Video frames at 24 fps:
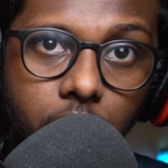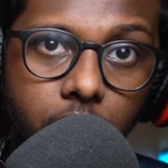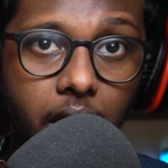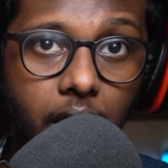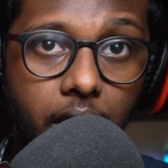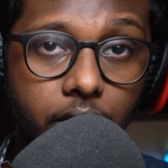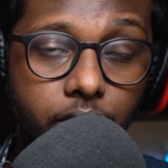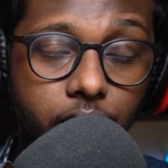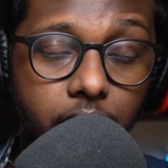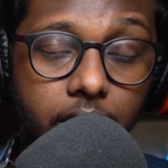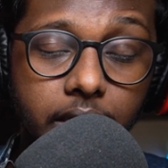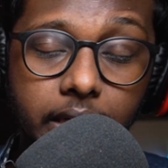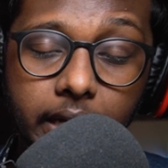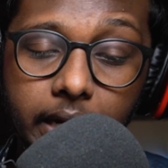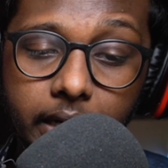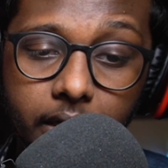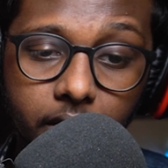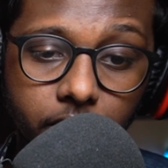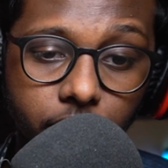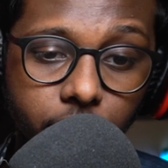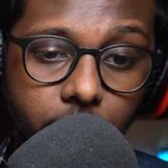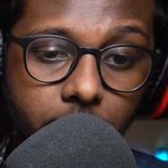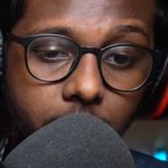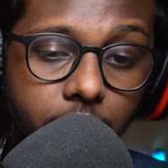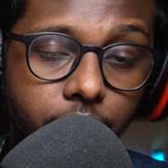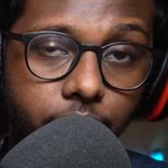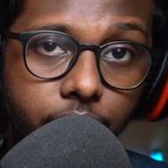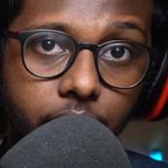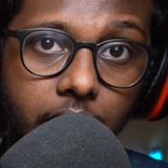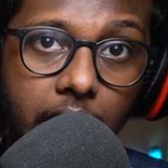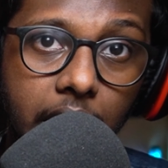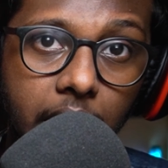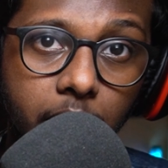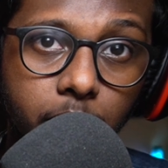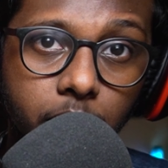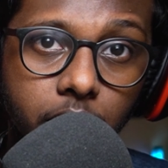I really had a creative
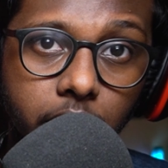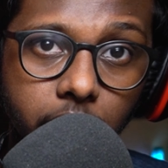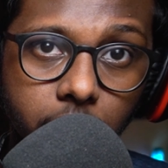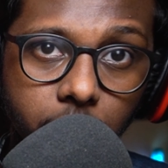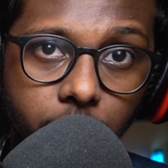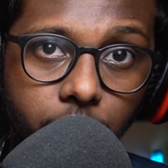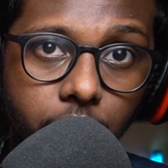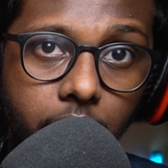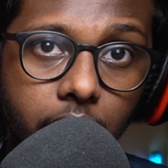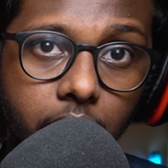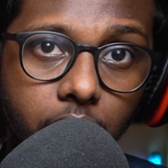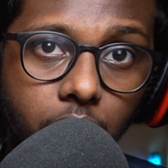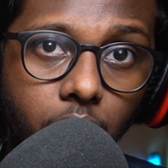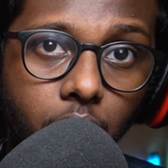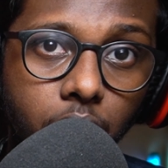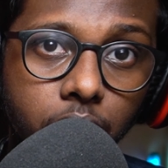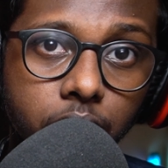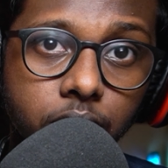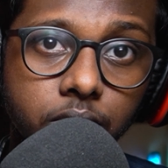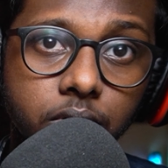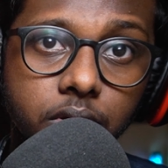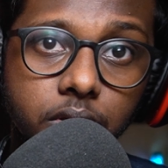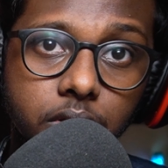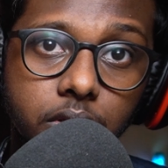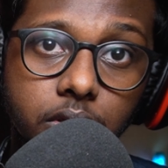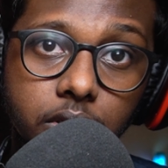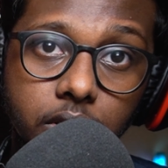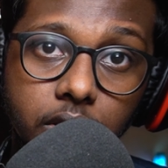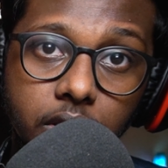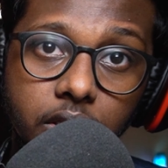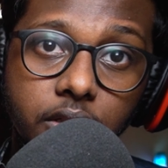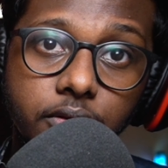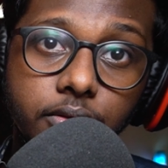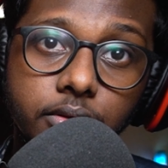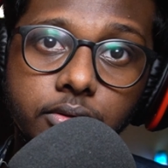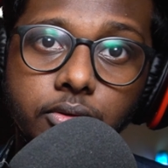time color grading all those
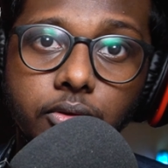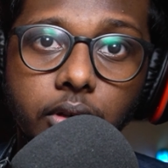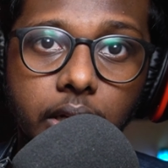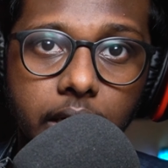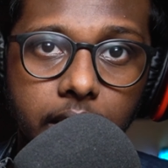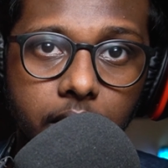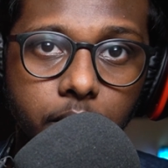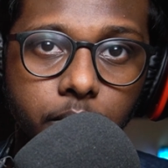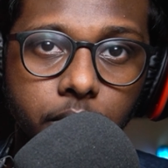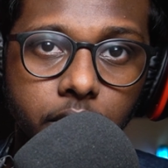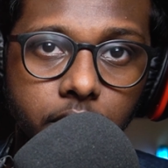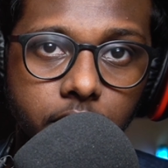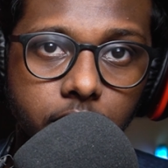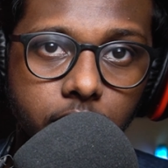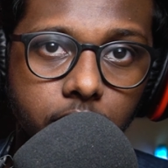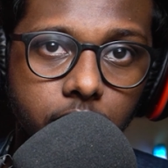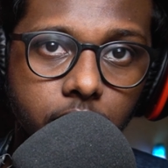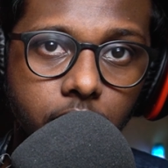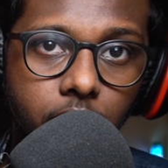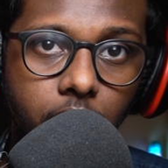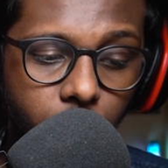individual elements.